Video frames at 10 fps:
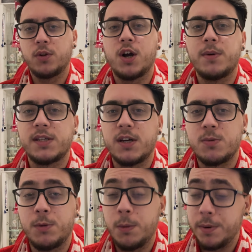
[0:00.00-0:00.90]
in the comment
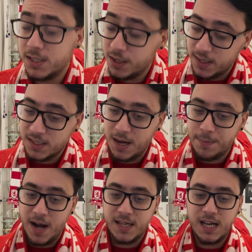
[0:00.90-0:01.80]
section below. But until next time,
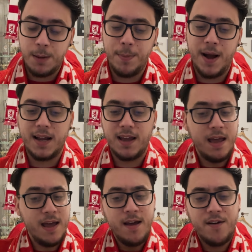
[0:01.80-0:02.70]
guys, I'll be back
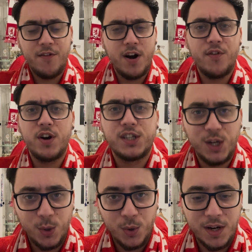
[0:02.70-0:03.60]
very, very
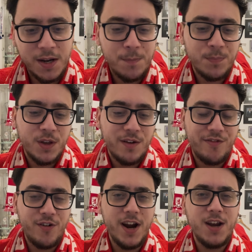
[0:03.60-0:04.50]
soon
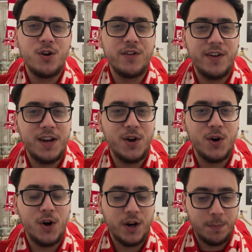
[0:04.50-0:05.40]
for another
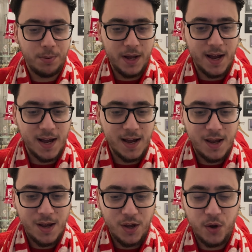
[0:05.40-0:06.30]
video on a player
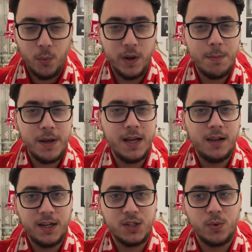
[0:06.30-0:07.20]
who we are being
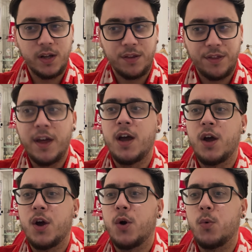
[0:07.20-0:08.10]
linked with,
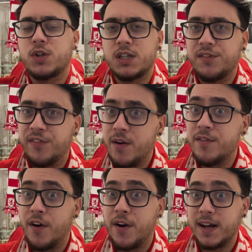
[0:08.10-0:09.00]
which is very,
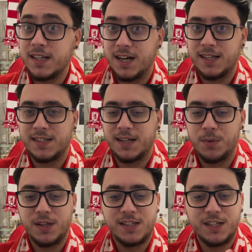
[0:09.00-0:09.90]
very exciting.
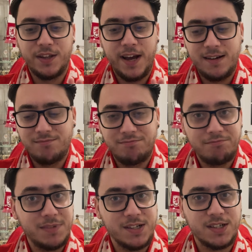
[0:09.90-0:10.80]
But until then,
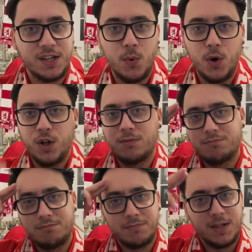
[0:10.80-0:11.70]
I'll see you all
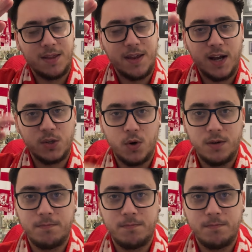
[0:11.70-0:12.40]
in the next one.